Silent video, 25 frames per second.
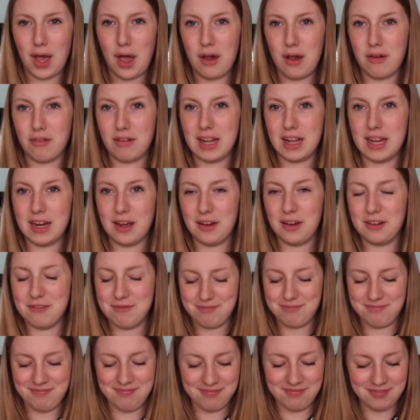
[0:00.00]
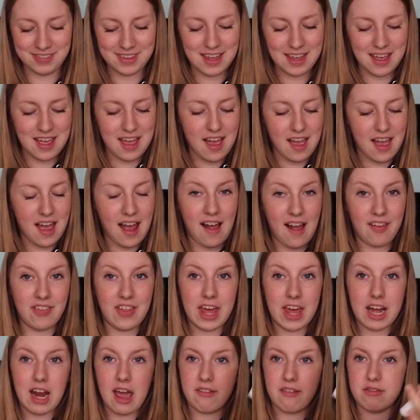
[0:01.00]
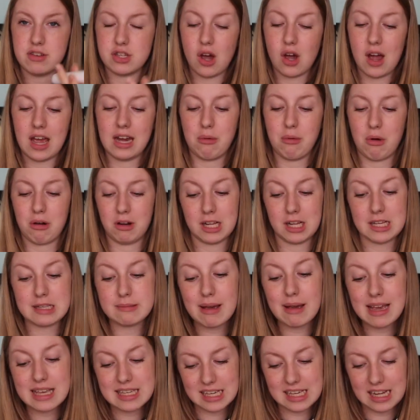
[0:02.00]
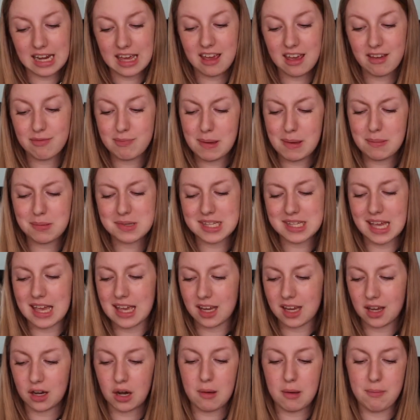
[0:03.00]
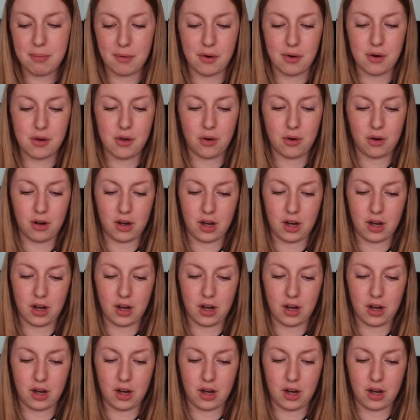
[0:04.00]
I don't really know. And then I have a tiny one, because basically if people say, could I borrow your